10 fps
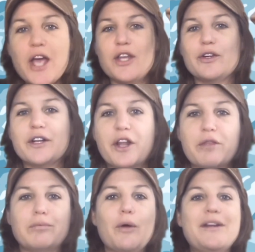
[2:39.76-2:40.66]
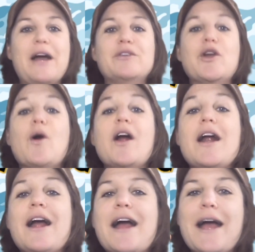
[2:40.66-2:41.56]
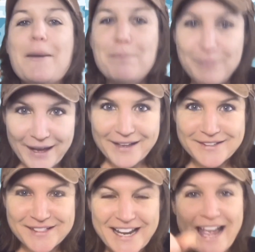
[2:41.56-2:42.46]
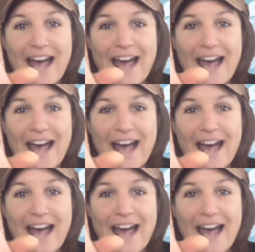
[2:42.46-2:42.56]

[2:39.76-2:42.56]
You're gonna throw down your best